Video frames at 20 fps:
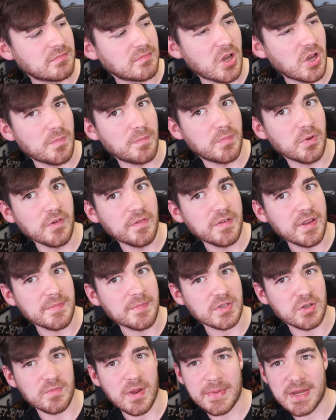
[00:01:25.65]
above
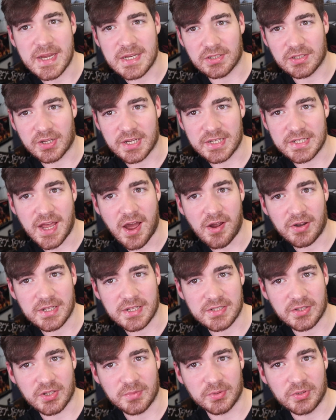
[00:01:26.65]
him. So maybe he's looking down
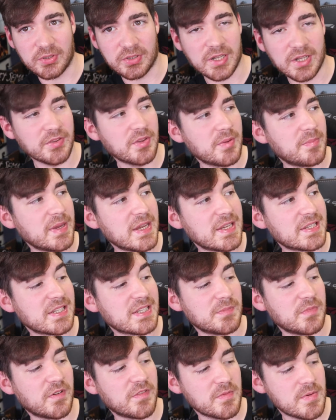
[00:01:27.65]
into the blood and the beast is
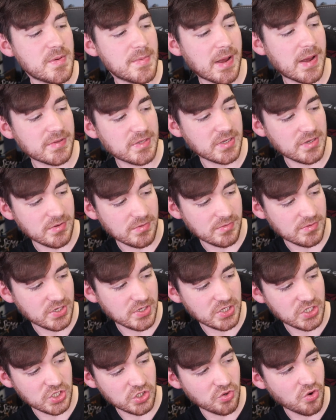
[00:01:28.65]
above him about to
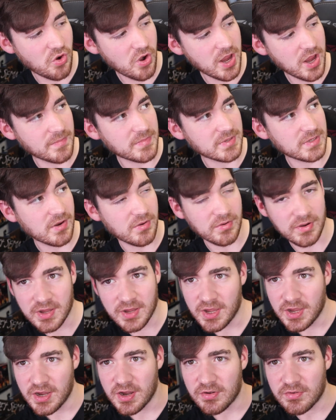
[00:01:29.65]
destroy him. So
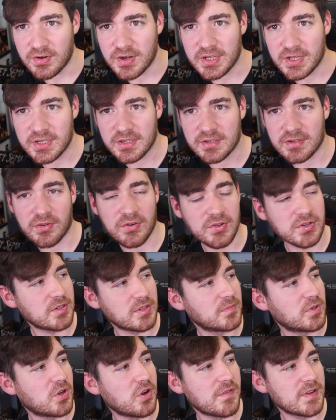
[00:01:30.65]
really
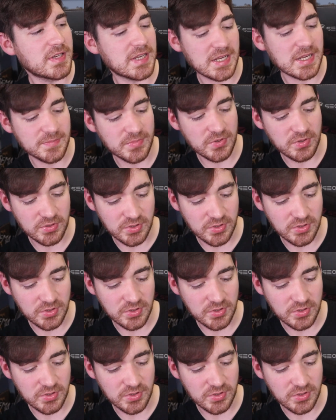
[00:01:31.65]
awesome covers as per